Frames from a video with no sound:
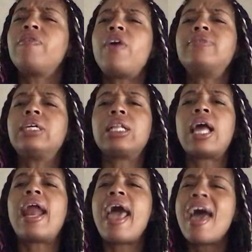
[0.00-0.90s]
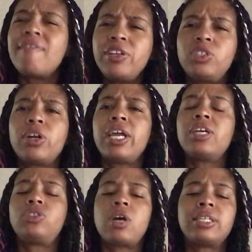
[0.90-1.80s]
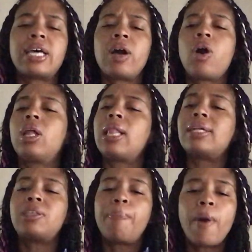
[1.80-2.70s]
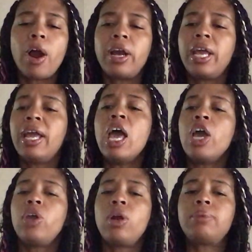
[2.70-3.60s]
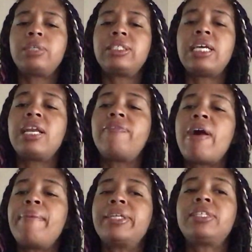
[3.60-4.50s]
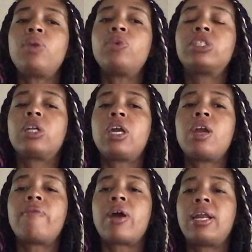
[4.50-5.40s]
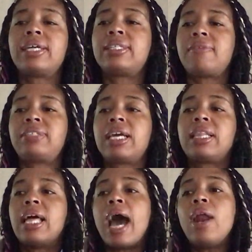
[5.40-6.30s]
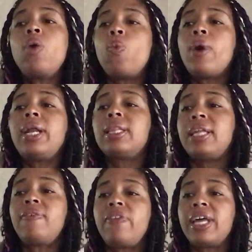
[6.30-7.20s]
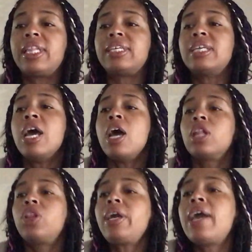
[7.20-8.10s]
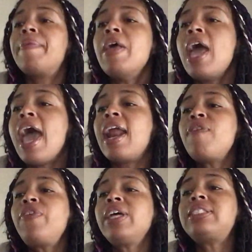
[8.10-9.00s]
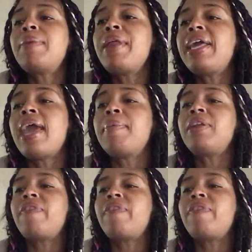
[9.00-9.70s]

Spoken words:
involved in a lot of heavy drinking, drugs, alcohol, lots of partying. You know what I'm trying to say? And divine masculine was looking around at his life saying that I don't want to live like this. Look it. And I feel like somebody came in